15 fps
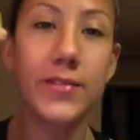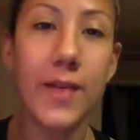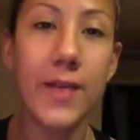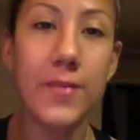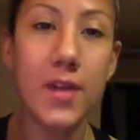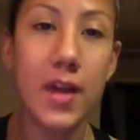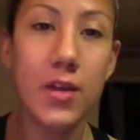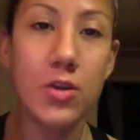I
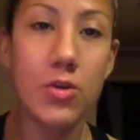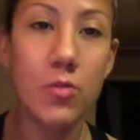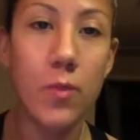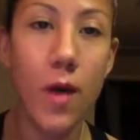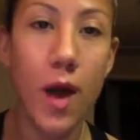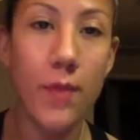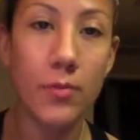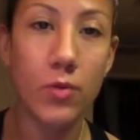mean, I knew
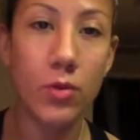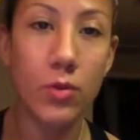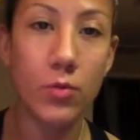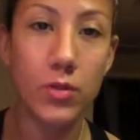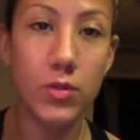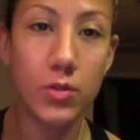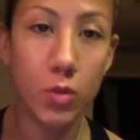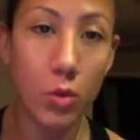popcorn
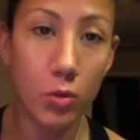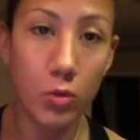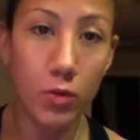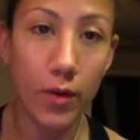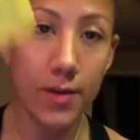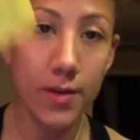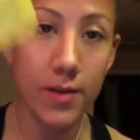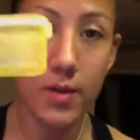was whole
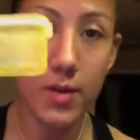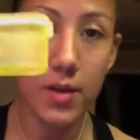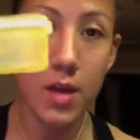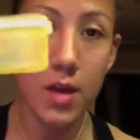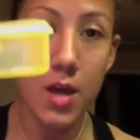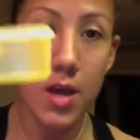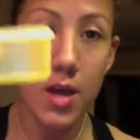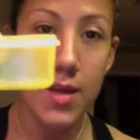grain, but
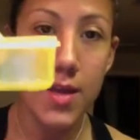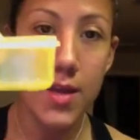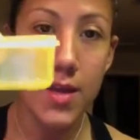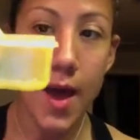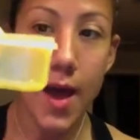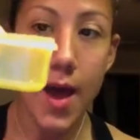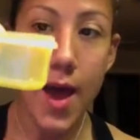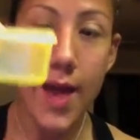
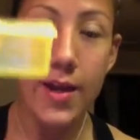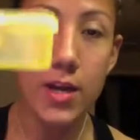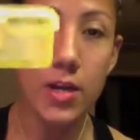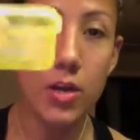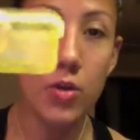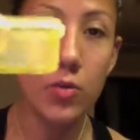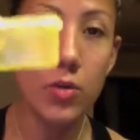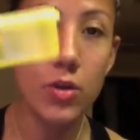yeah, I didn't
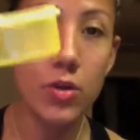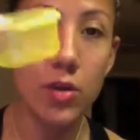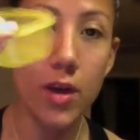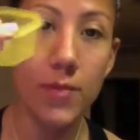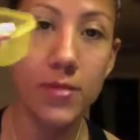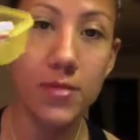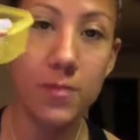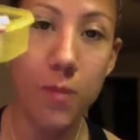know. You know how
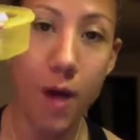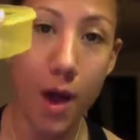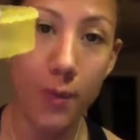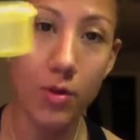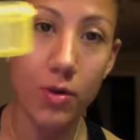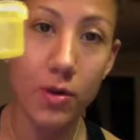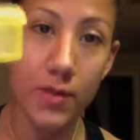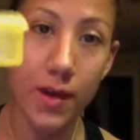much
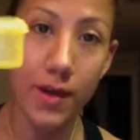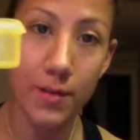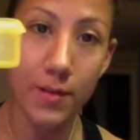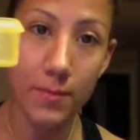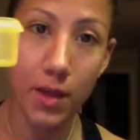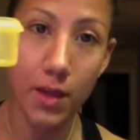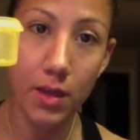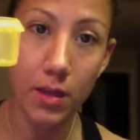popcorn that can
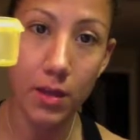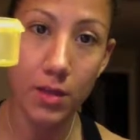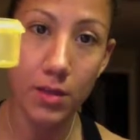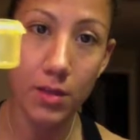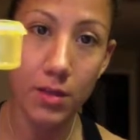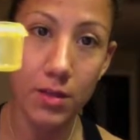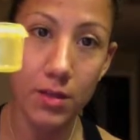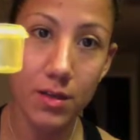make?
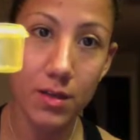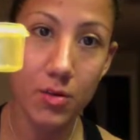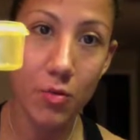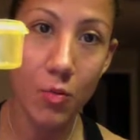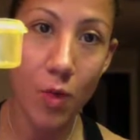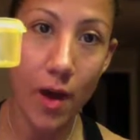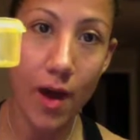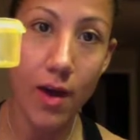
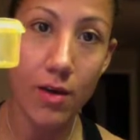Wow.